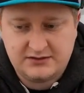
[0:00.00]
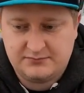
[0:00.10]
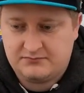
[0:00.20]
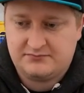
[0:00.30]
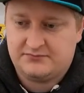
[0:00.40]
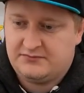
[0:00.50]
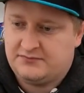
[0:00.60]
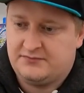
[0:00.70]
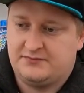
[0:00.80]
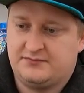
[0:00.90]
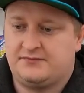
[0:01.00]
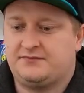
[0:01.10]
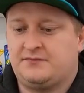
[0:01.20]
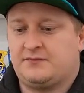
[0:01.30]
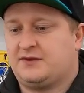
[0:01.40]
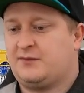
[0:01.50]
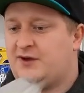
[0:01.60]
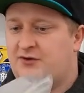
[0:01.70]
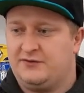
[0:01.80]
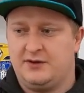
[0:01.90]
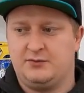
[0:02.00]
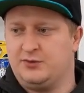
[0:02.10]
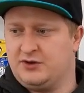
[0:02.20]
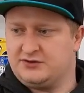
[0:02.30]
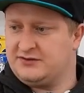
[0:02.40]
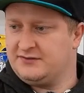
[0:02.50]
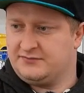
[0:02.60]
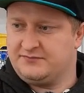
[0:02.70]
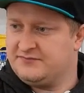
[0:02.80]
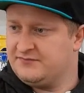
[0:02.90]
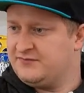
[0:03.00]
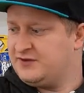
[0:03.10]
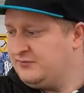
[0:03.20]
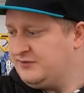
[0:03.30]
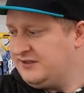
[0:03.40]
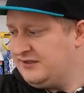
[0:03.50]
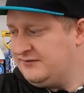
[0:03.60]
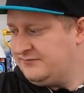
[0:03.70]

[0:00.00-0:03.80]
The microfiber products are really